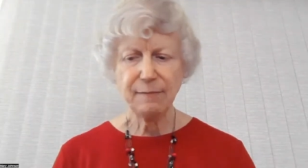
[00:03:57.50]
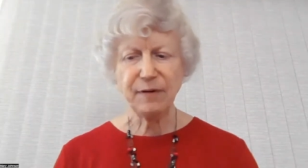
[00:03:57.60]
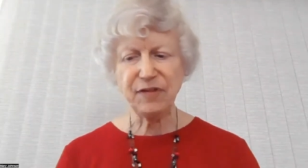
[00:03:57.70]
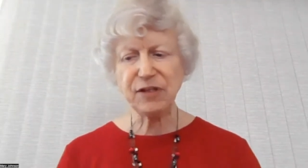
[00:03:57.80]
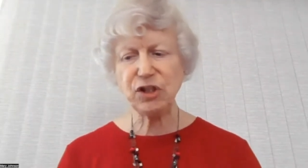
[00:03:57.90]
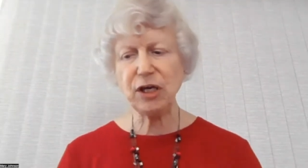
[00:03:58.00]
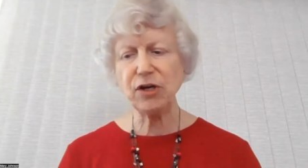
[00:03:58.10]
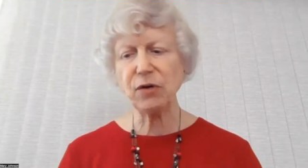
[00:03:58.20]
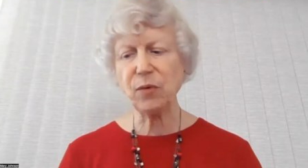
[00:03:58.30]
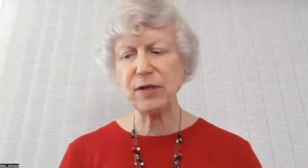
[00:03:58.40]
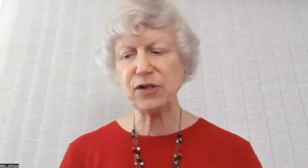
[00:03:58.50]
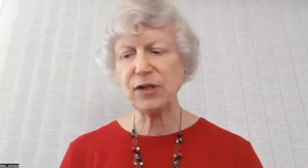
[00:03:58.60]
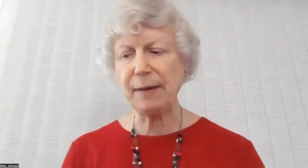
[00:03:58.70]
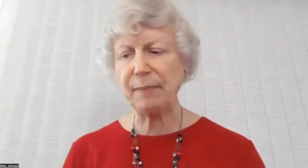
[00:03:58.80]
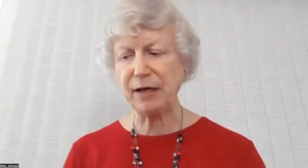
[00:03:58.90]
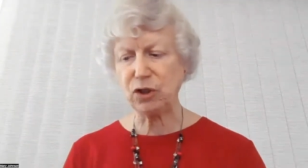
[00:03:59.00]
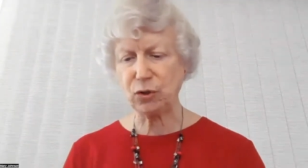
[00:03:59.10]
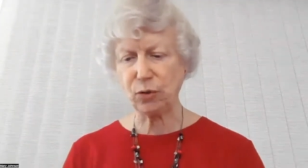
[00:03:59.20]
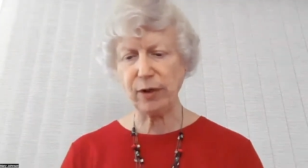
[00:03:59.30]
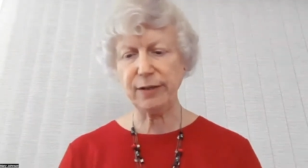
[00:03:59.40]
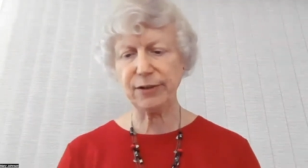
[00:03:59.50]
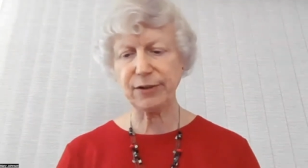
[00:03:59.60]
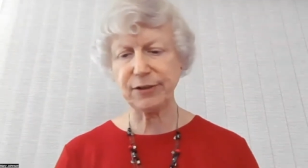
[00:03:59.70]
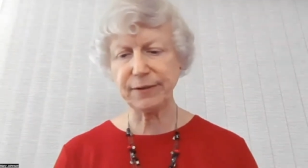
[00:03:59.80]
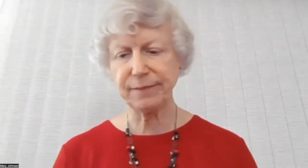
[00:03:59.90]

But this gender was not my choice